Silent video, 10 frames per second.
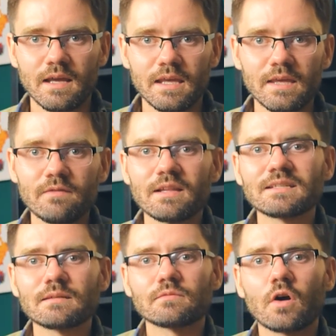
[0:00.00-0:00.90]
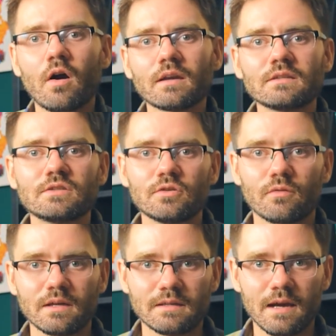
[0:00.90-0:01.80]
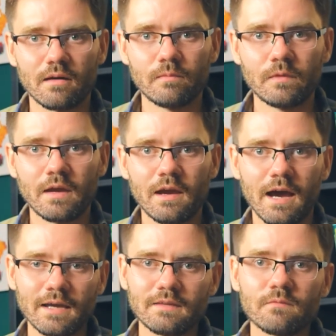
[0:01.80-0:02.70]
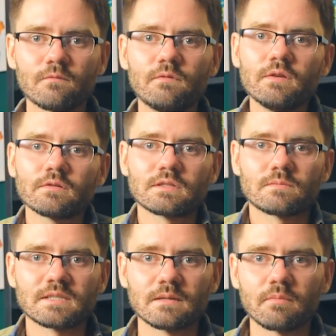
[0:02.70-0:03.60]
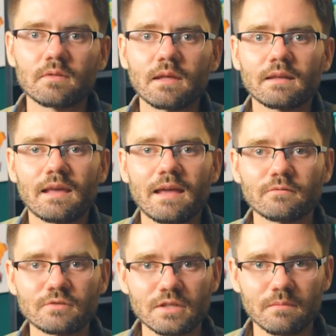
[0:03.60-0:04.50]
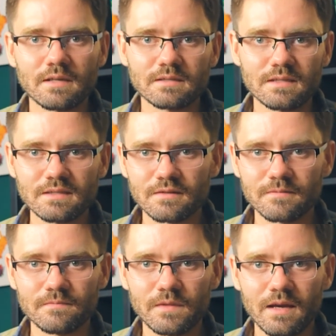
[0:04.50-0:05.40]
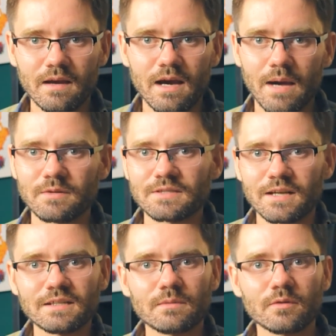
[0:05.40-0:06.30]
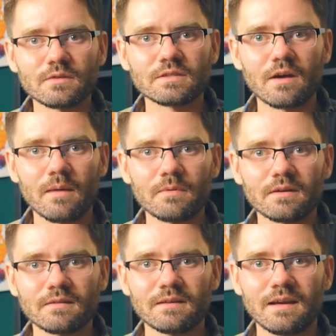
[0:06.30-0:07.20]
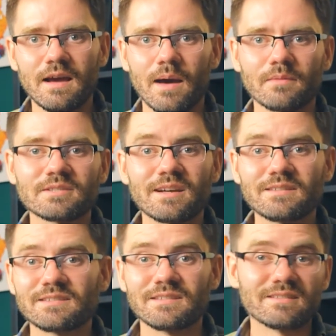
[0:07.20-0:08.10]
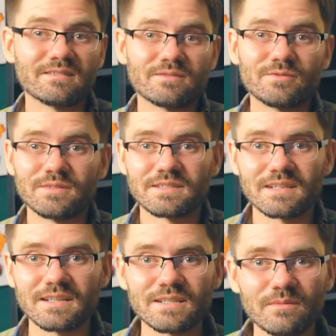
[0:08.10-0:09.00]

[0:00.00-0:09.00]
Even as I'm talking to you right now, I can feel some sympathetic energy in my system. I'm excited about this topic. I'm excited to discuss it